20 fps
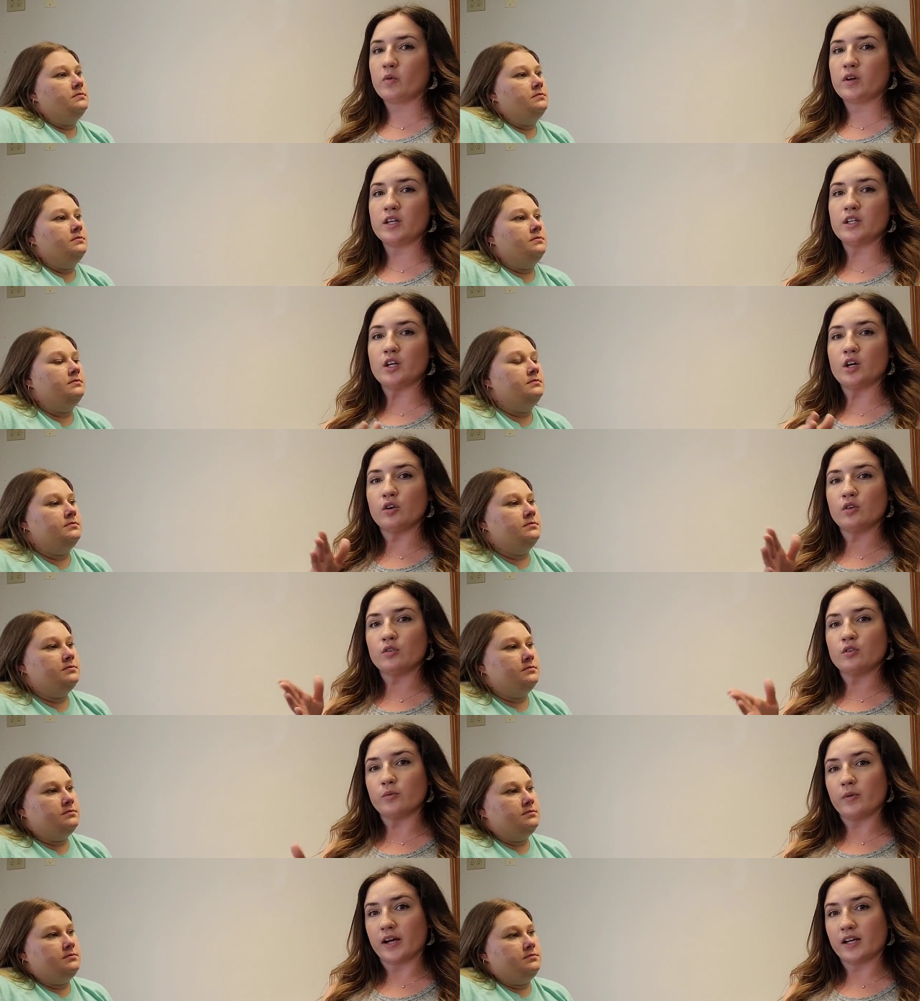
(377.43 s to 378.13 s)
Speaker 1: we
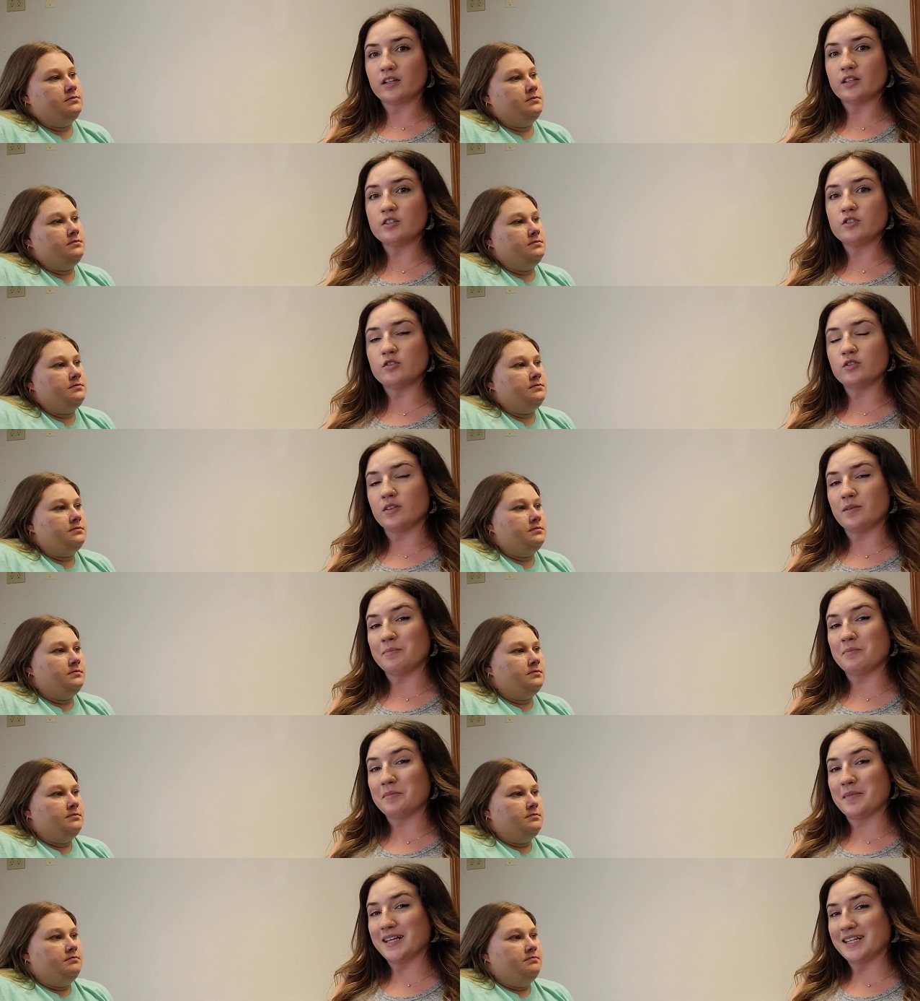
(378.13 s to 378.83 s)
go directly to
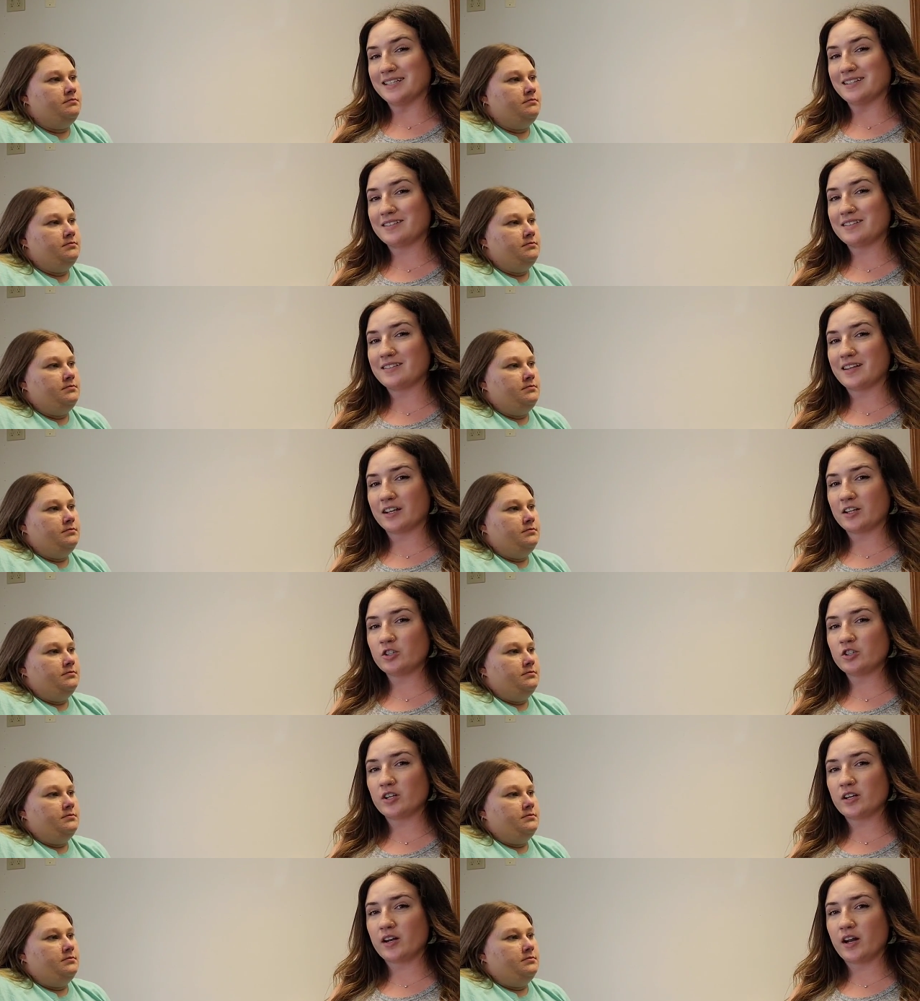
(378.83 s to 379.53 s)
the men's
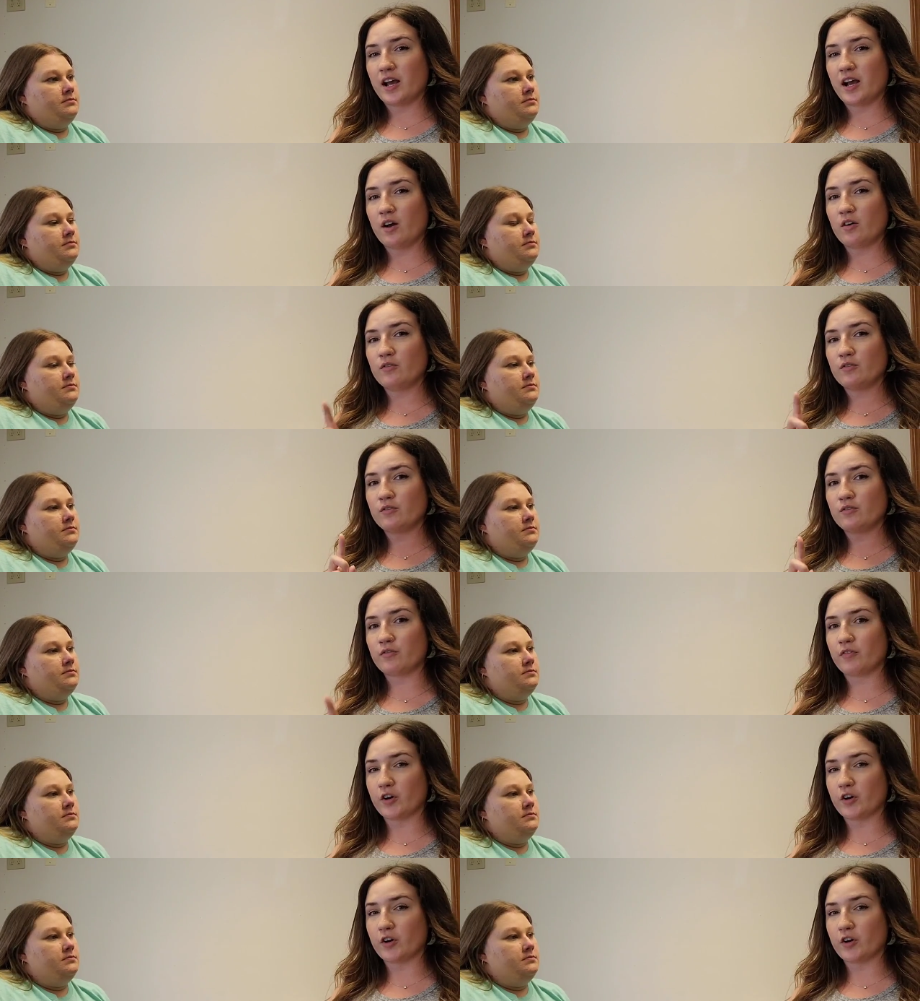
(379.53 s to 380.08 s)
section now